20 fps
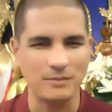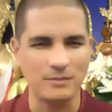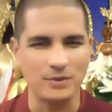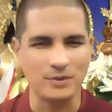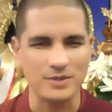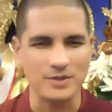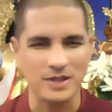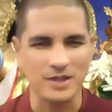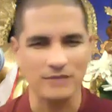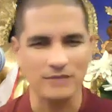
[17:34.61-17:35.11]

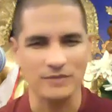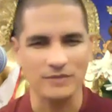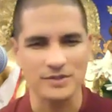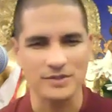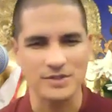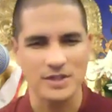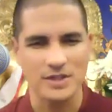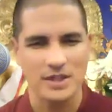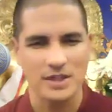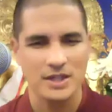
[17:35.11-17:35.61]

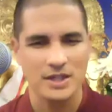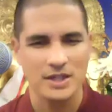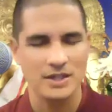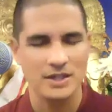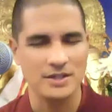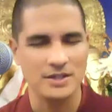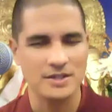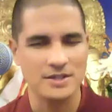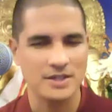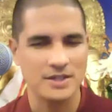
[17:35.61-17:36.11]
bodhisattvas, it
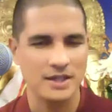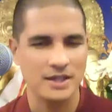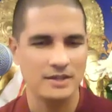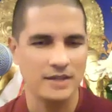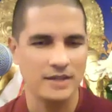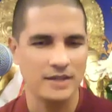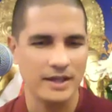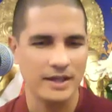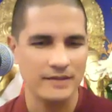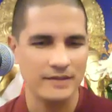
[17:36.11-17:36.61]
is said
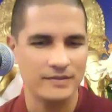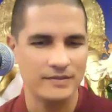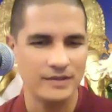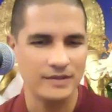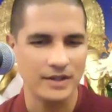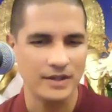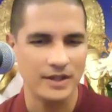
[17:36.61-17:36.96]
that